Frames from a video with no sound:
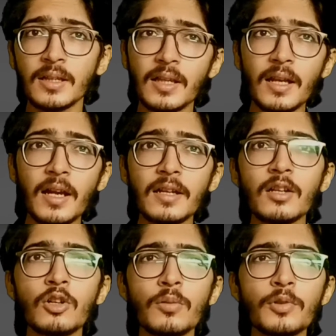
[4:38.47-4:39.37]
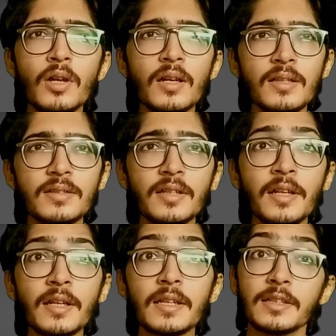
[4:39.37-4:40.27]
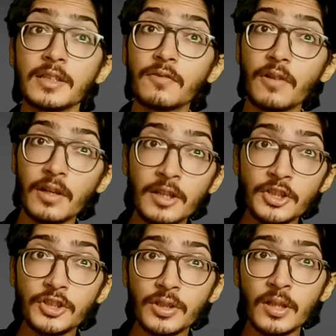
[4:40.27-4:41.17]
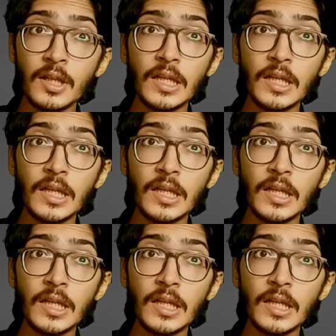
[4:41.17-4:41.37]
The rental home you are considering, is it furnished?